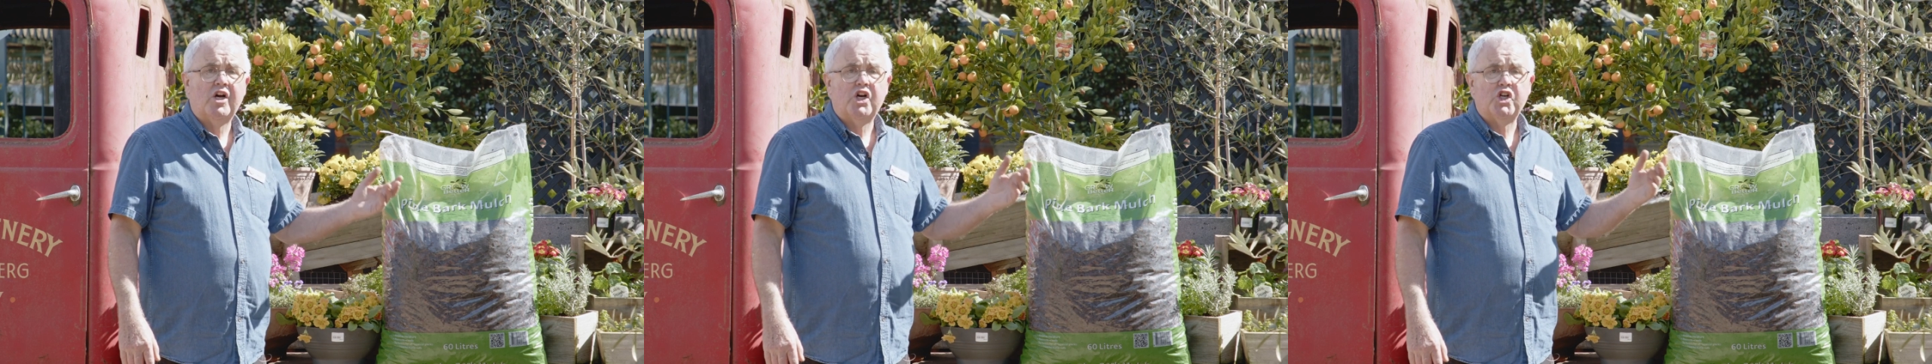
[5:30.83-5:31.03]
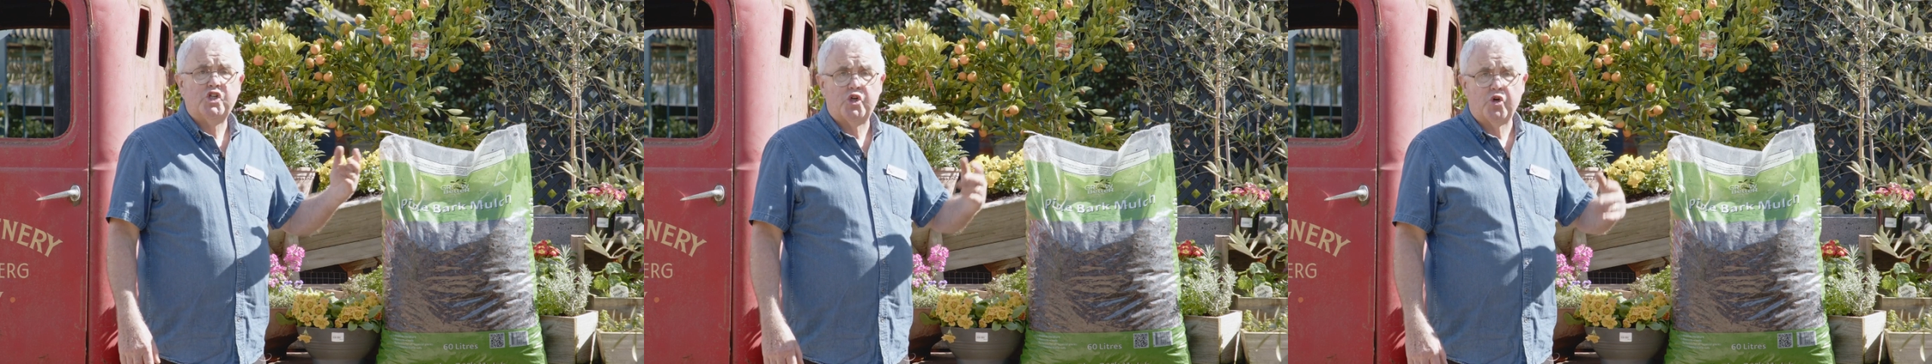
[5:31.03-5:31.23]

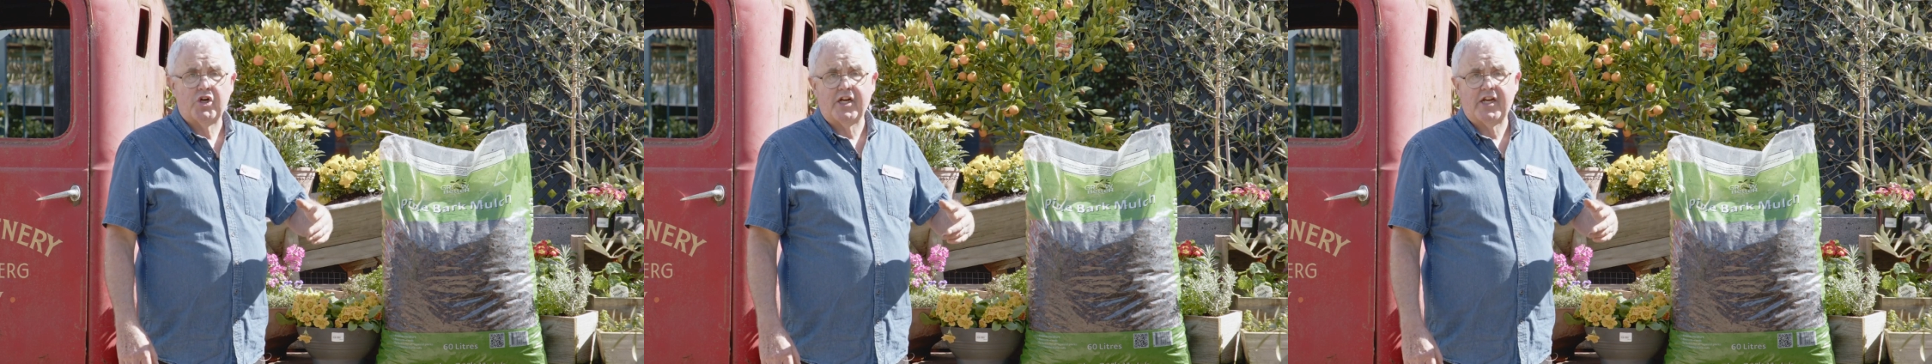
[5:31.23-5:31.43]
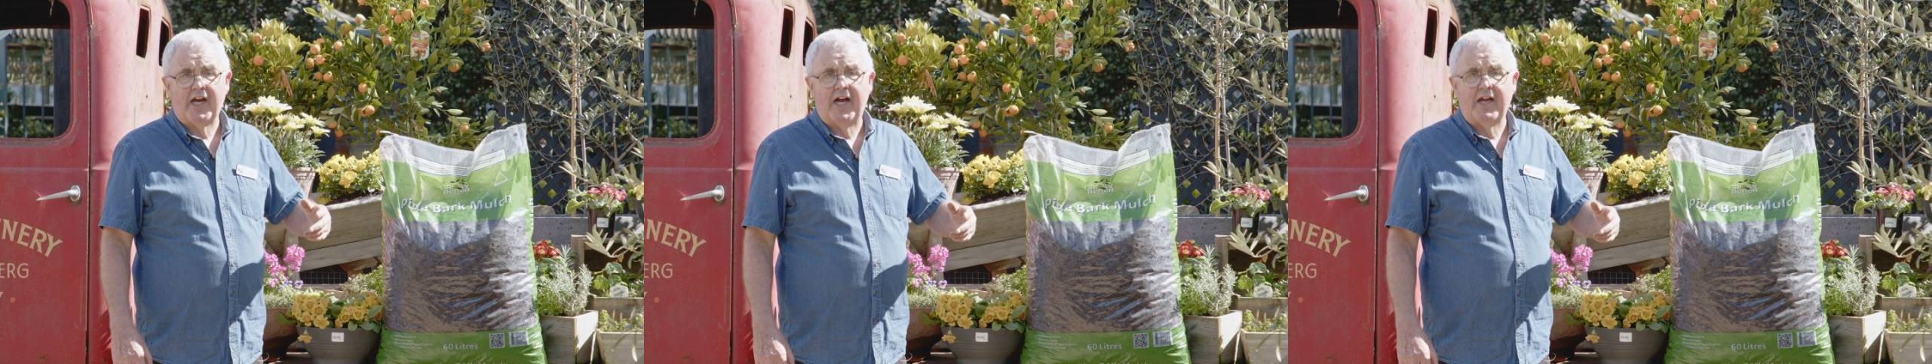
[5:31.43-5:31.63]

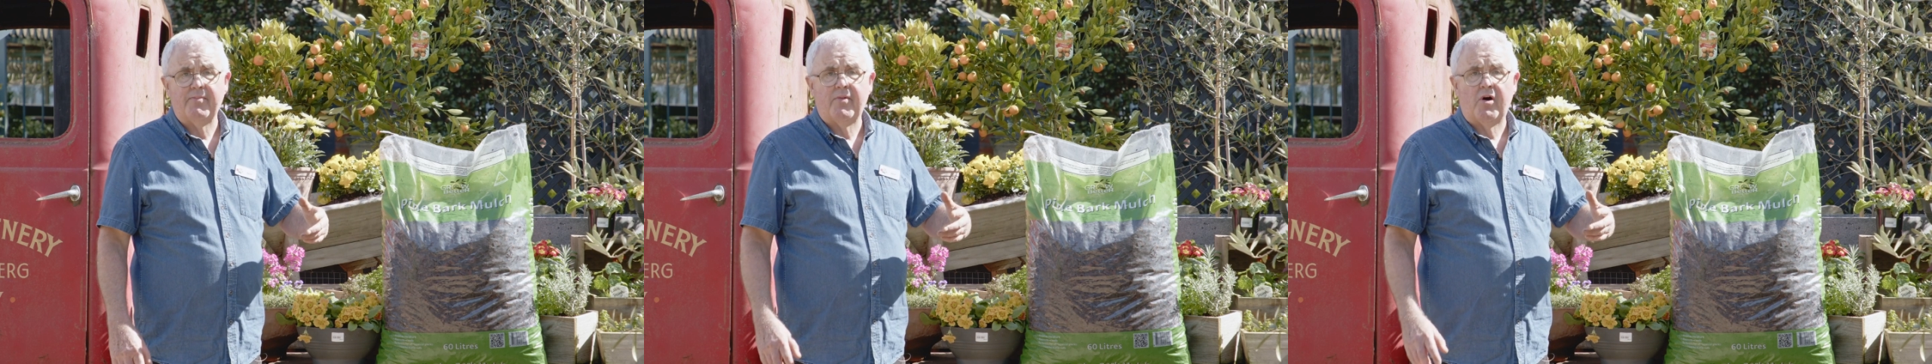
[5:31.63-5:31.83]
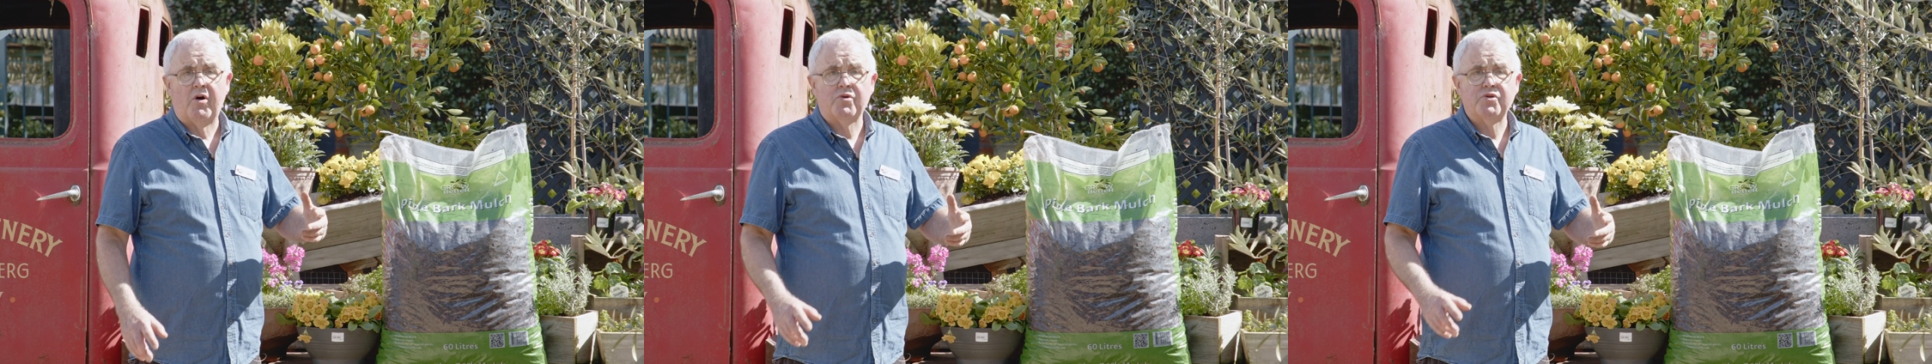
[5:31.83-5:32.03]
sugarcane
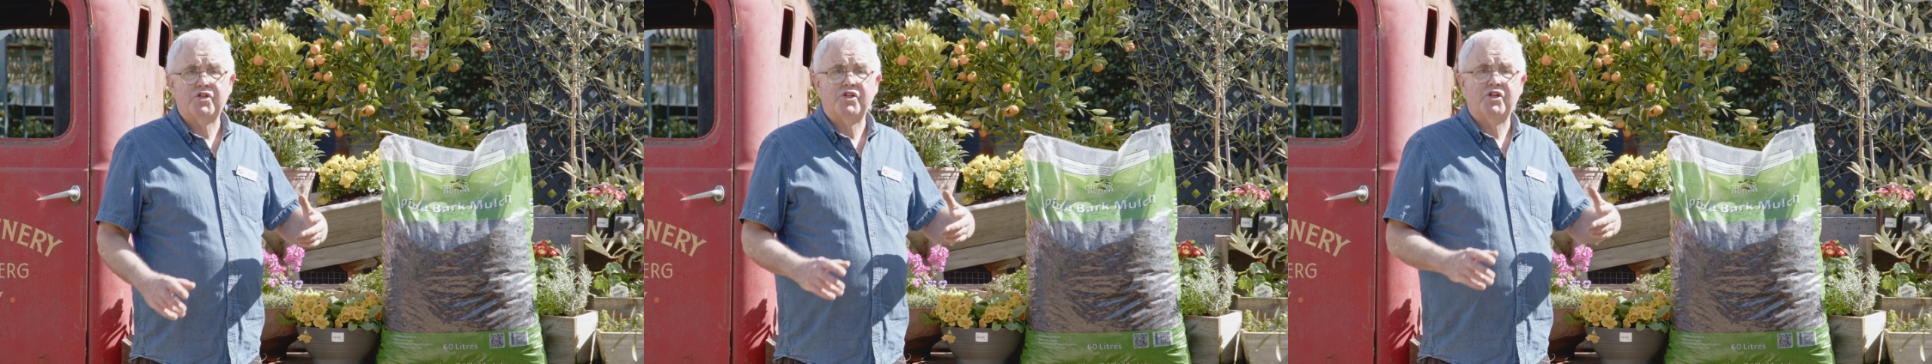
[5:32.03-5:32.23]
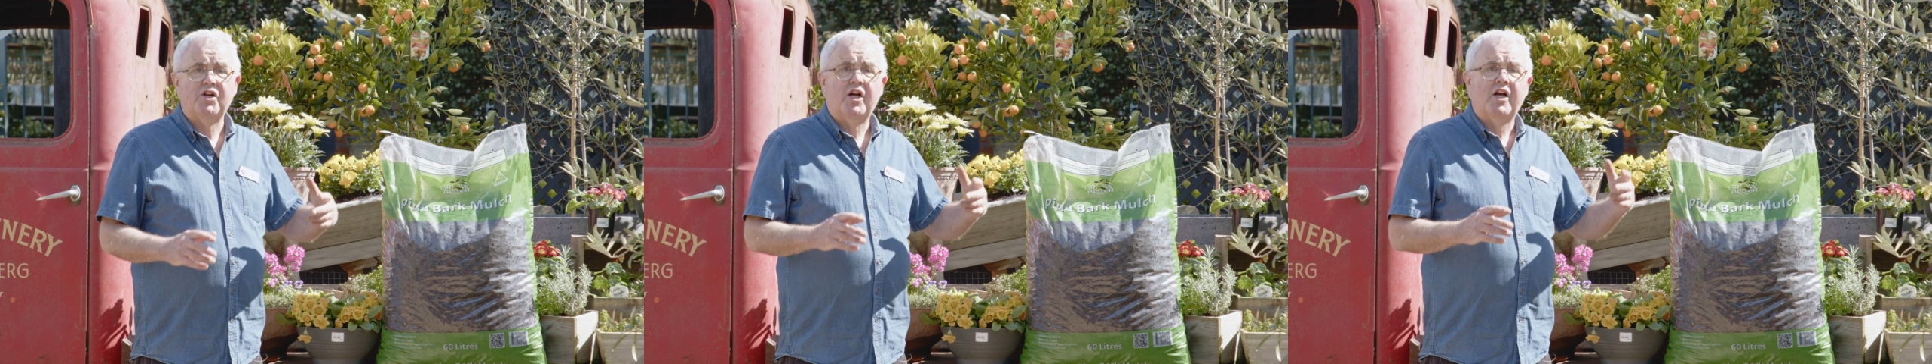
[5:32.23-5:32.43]
mulch,